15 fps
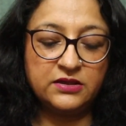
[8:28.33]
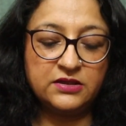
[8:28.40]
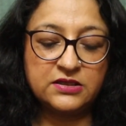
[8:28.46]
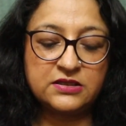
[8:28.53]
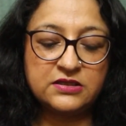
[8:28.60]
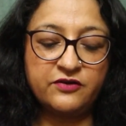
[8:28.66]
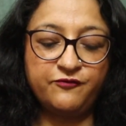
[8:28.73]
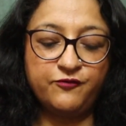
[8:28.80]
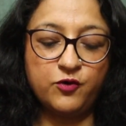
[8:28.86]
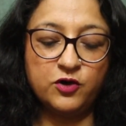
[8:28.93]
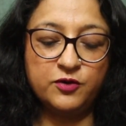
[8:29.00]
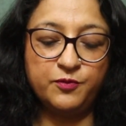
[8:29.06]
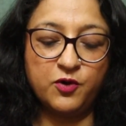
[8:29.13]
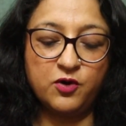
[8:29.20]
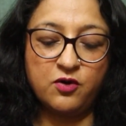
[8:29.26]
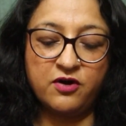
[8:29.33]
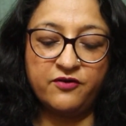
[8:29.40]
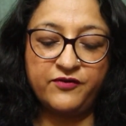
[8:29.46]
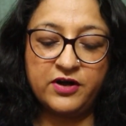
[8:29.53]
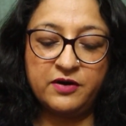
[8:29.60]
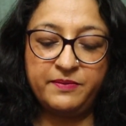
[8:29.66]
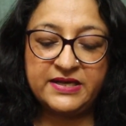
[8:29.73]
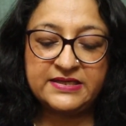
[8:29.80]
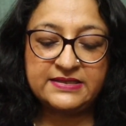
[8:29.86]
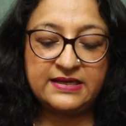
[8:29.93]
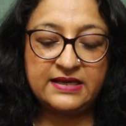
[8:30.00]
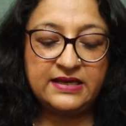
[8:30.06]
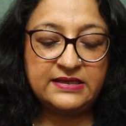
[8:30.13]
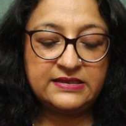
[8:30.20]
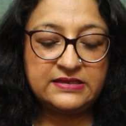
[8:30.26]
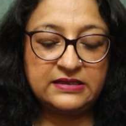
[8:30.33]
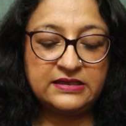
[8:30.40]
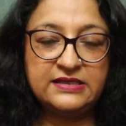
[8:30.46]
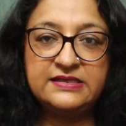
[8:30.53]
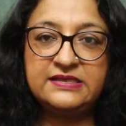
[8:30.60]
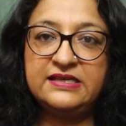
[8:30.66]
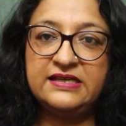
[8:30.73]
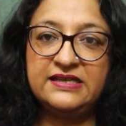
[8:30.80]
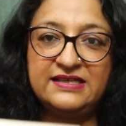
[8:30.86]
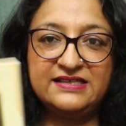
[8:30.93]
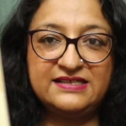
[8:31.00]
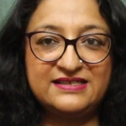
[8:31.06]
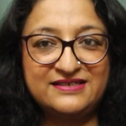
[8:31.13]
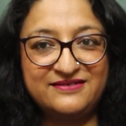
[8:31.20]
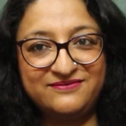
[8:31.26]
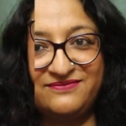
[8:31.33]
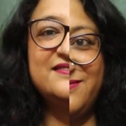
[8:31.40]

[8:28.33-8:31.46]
This is the fourth book of her best-selling Sati series.